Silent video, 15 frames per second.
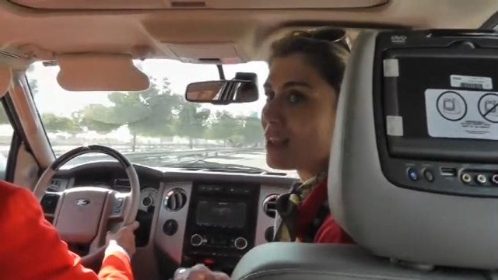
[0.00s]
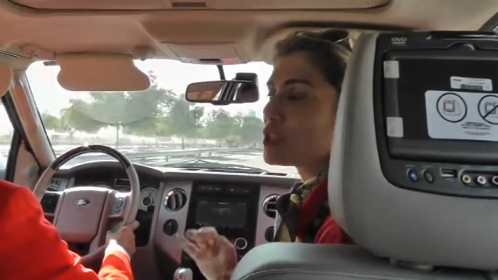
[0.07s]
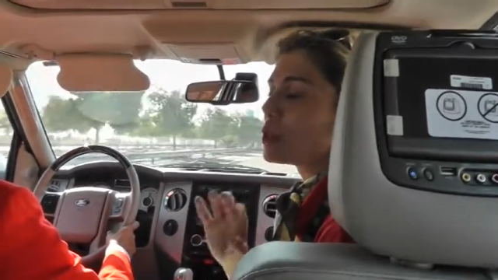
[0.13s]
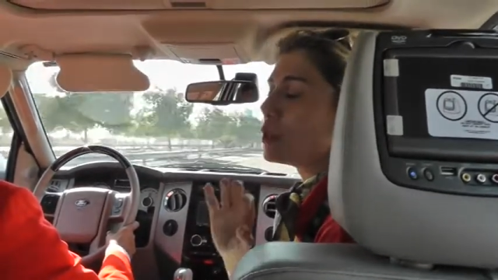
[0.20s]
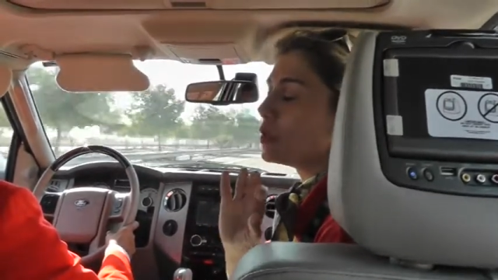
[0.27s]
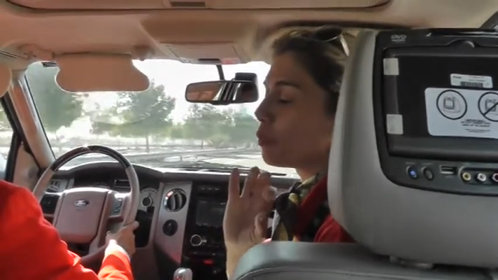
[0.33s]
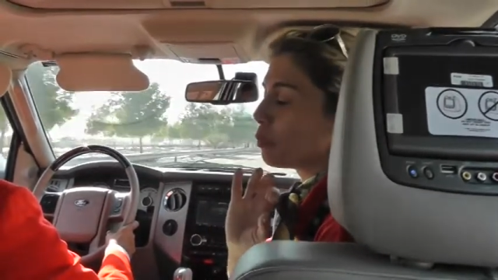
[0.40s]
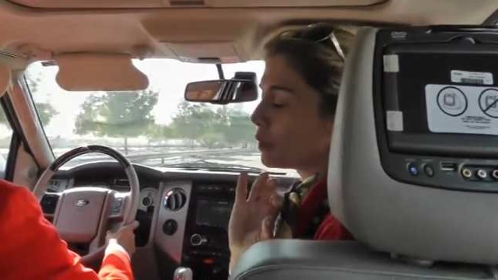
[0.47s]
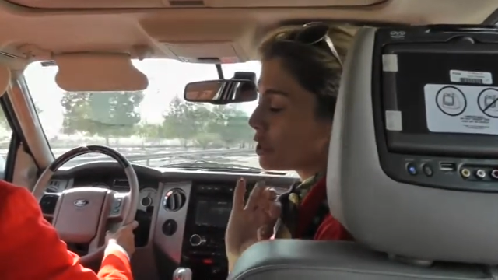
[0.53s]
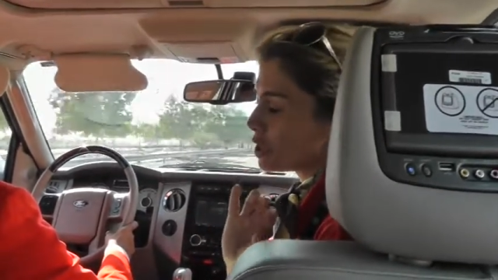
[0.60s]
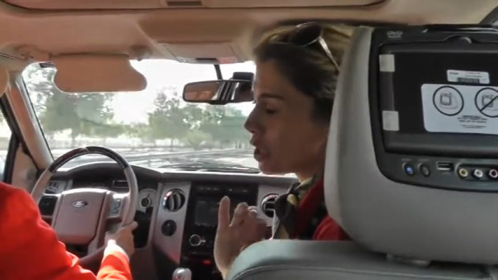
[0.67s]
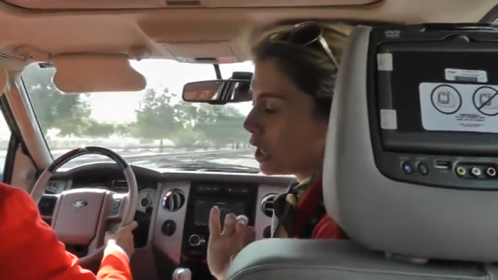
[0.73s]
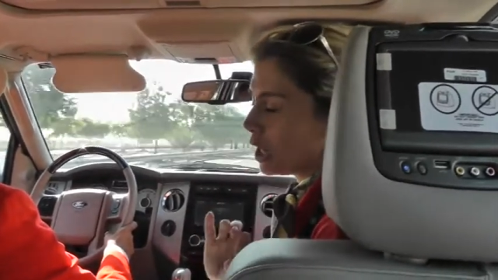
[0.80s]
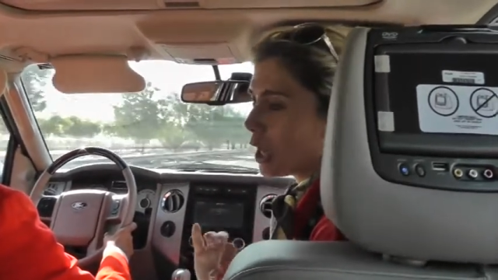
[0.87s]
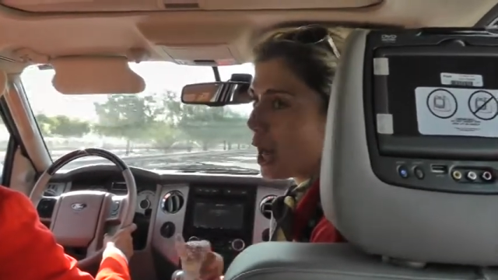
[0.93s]
So we
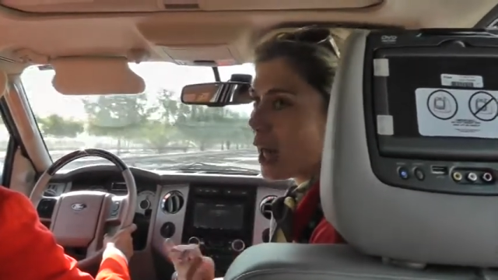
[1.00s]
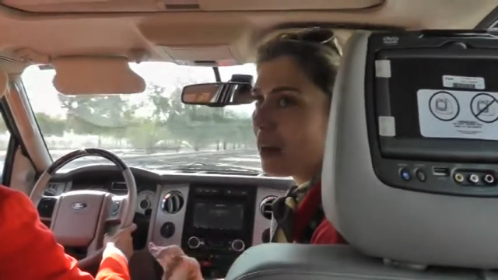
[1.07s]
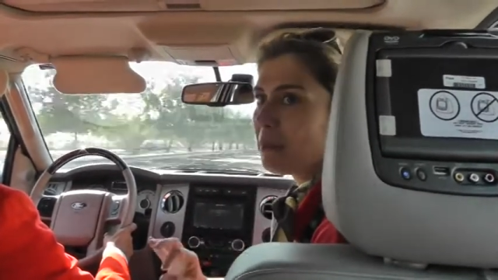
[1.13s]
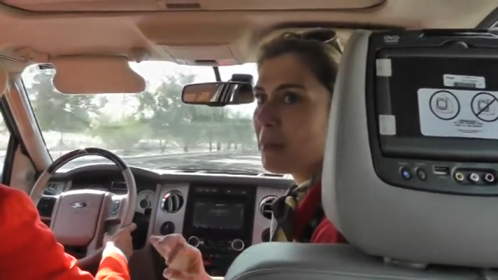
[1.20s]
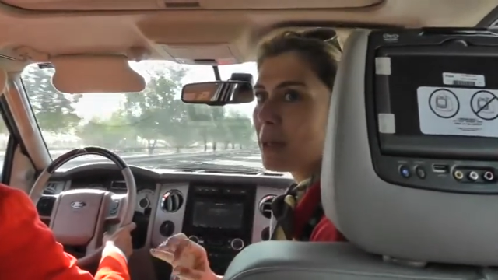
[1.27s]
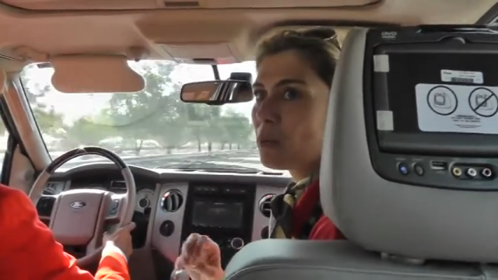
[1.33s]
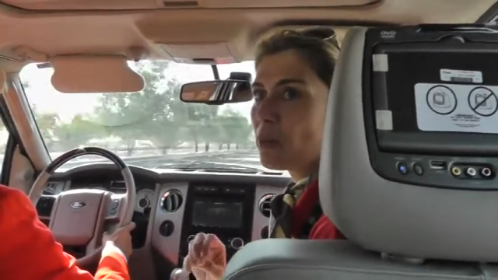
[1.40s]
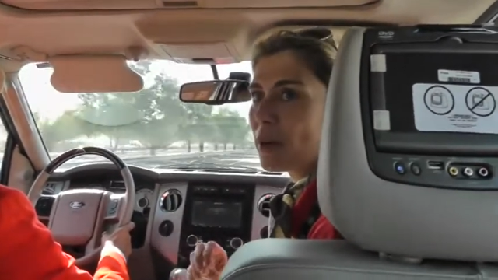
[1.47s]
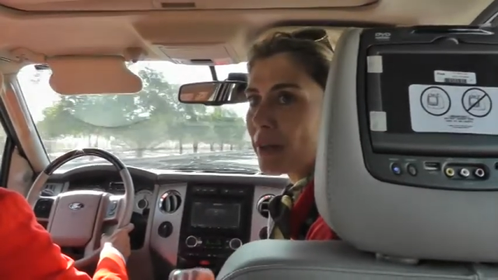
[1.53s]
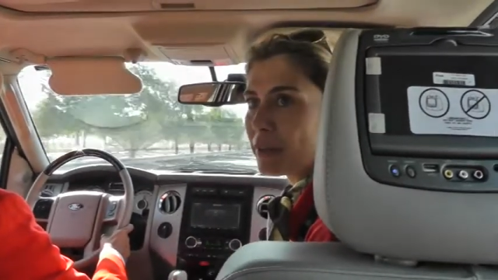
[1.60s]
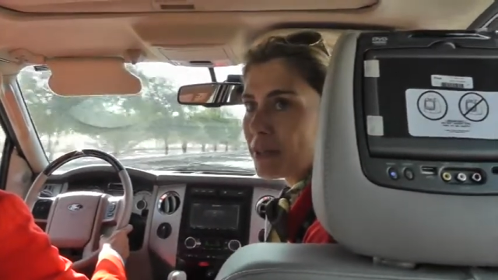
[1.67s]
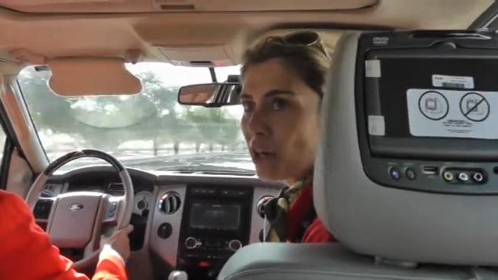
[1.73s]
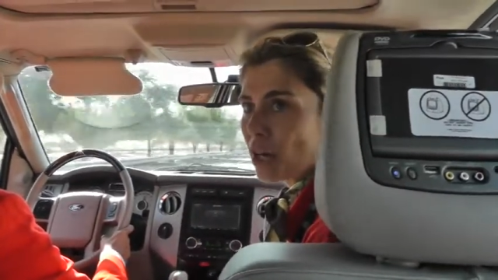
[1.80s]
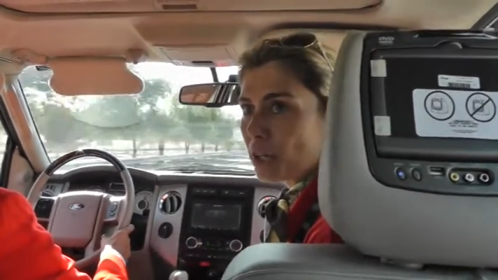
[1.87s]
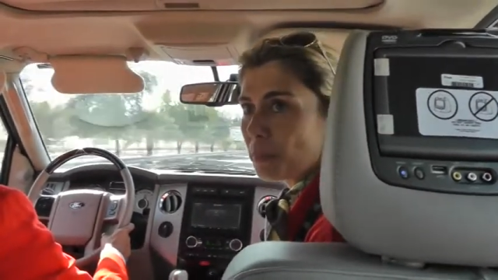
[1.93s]
saw a lot of men wearing
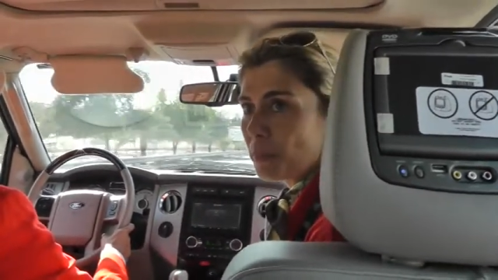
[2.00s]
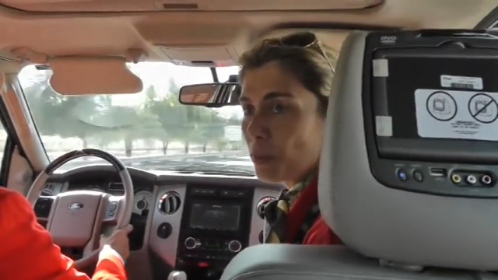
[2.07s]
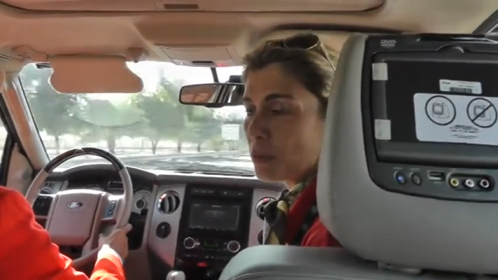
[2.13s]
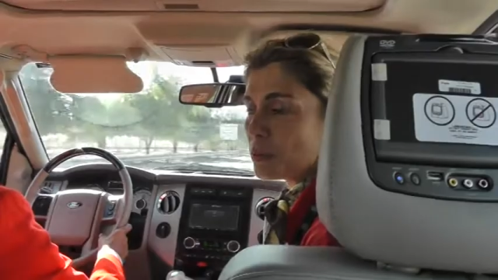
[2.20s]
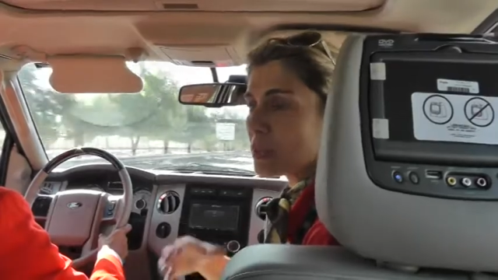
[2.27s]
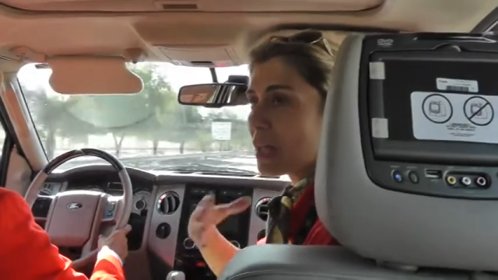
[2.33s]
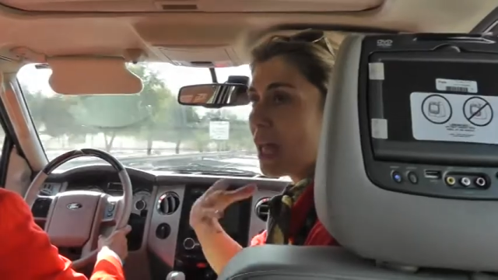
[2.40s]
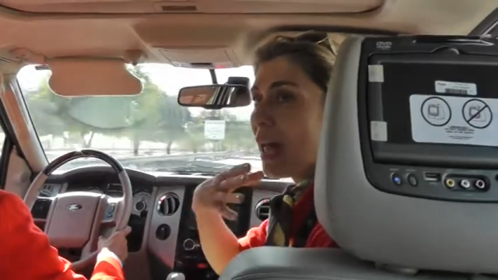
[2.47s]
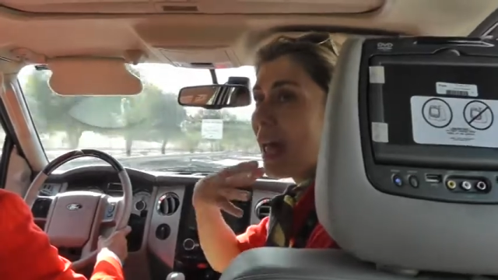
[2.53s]
dark blues.